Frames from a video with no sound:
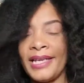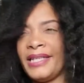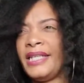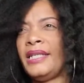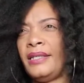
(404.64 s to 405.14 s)

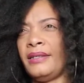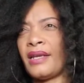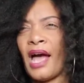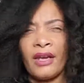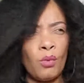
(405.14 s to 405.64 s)
I
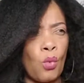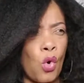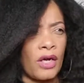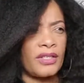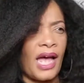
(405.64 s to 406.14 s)
need, I
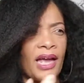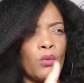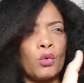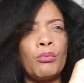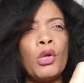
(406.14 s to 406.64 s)
want,
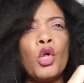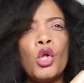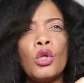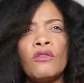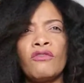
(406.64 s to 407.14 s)
I will
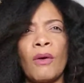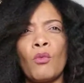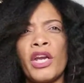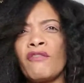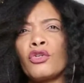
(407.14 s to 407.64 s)
pull
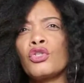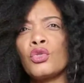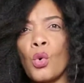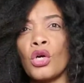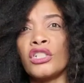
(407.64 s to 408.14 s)
from
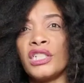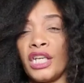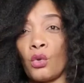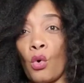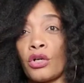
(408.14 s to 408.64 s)
whatever
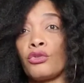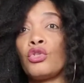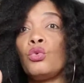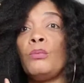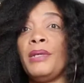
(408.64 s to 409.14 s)
source in
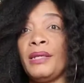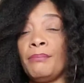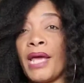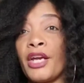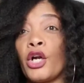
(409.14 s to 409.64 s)
order to
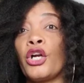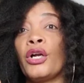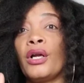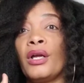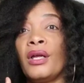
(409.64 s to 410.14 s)
be
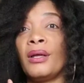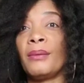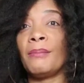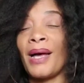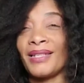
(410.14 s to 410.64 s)
better
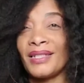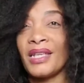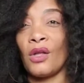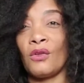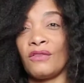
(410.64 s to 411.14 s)

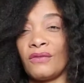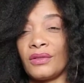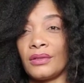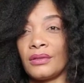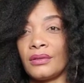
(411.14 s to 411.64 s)

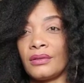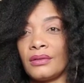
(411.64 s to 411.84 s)
myself.